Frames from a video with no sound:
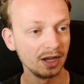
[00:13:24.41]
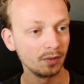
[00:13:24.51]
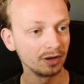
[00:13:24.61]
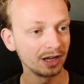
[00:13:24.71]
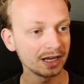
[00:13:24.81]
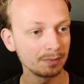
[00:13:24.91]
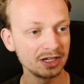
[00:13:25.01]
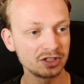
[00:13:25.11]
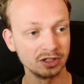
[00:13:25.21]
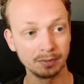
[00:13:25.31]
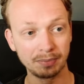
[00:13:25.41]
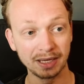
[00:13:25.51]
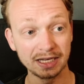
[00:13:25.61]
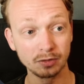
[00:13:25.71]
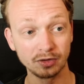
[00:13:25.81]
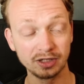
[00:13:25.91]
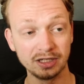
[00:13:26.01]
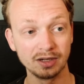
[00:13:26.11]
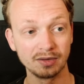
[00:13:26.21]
Well, like I mentioned, depending on the